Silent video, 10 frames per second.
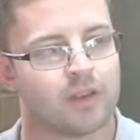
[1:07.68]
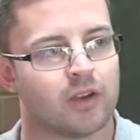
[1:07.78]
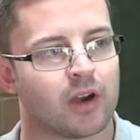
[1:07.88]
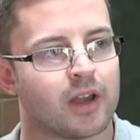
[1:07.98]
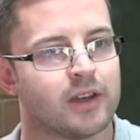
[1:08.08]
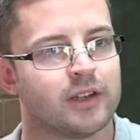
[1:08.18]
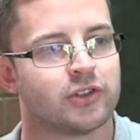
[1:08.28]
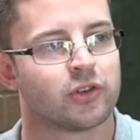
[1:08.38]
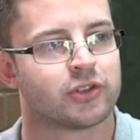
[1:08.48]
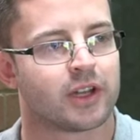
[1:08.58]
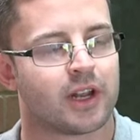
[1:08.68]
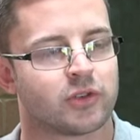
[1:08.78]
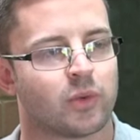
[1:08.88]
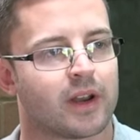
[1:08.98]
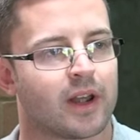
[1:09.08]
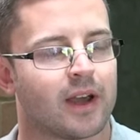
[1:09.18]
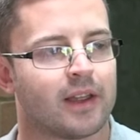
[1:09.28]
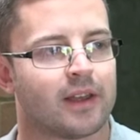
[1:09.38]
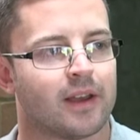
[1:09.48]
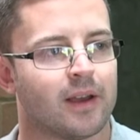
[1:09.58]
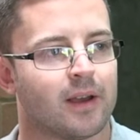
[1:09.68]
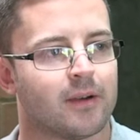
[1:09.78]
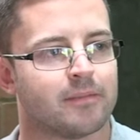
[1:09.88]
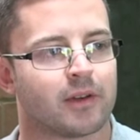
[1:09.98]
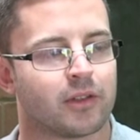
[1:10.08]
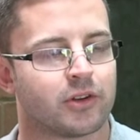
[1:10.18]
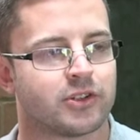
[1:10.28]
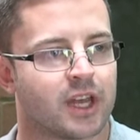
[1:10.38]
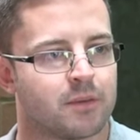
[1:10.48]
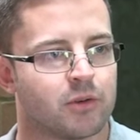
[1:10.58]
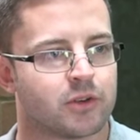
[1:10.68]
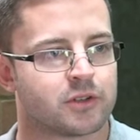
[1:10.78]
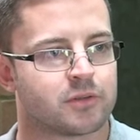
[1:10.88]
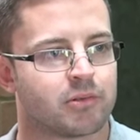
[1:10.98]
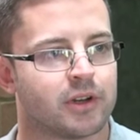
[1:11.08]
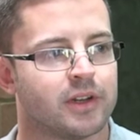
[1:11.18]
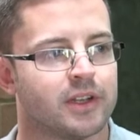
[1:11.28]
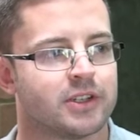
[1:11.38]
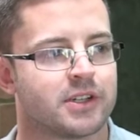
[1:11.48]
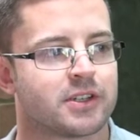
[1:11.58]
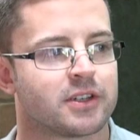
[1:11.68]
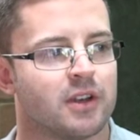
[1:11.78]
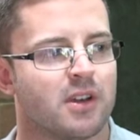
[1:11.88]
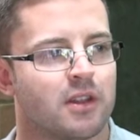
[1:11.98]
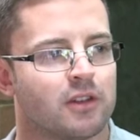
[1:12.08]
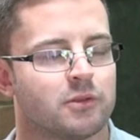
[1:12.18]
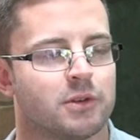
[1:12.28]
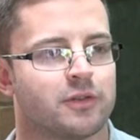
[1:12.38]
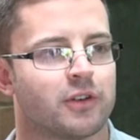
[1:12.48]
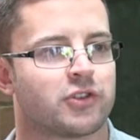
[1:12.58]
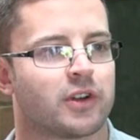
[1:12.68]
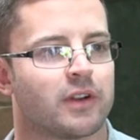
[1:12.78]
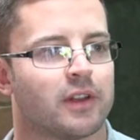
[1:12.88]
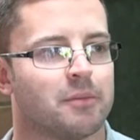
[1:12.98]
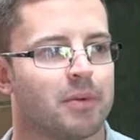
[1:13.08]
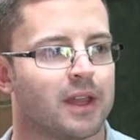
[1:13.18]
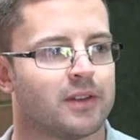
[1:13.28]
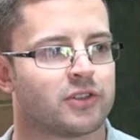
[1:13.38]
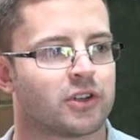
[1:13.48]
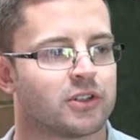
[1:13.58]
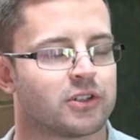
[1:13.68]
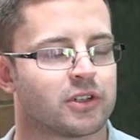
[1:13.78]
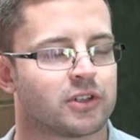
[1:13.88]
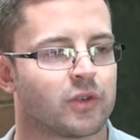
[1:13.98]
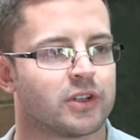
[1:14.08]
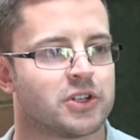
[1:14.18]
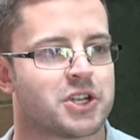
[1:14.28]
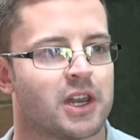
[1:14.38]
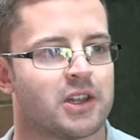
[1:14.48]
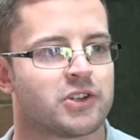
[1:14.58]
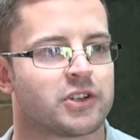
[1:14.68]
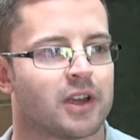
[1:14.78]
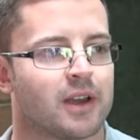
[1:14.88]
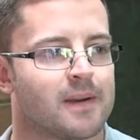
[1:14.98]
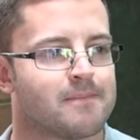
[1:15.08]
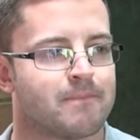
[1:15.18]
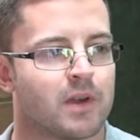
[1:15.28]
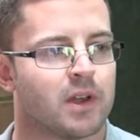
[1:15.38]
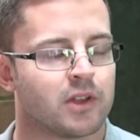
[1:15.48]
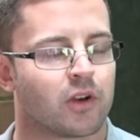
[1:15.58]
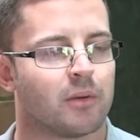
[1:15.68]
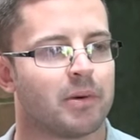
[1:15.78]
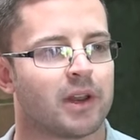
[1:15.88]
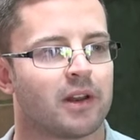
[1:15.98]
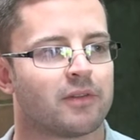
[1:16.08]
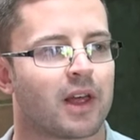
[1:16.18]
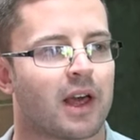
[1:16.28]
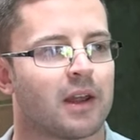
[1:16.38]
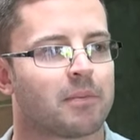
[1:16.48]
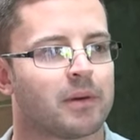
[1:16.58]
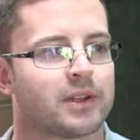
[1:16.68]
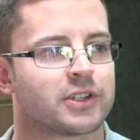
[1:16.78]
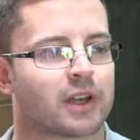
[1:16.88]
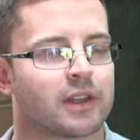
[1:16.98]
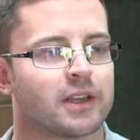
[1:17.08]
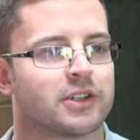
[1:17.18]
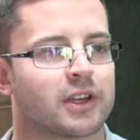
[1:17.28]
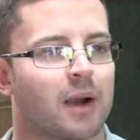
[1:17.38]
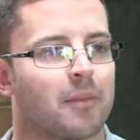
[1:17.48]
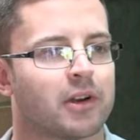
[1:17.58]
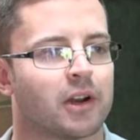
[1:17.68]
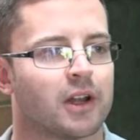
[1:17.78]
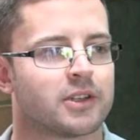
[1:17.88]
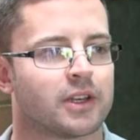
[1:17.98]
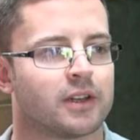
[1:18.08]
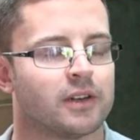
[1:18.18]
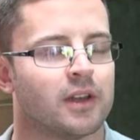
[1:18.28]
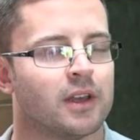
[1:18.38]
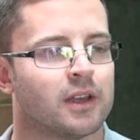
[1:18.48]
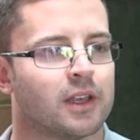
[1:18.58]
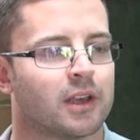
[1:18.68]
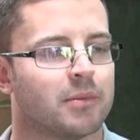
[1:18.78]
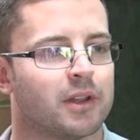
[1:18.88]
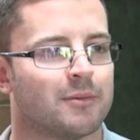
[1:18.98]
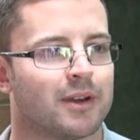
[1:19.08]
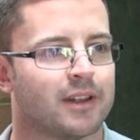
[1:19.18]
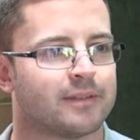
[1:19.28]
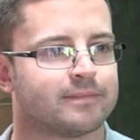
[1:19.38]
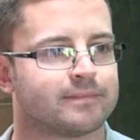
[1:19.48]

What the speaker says: Yeah, and he's a horse that has one eye. I thought his debut was pretty decent. This will be his first run around the bend, so it's always a challenge. Competitive lineup, but I think he's come on a lot and he can be in the money.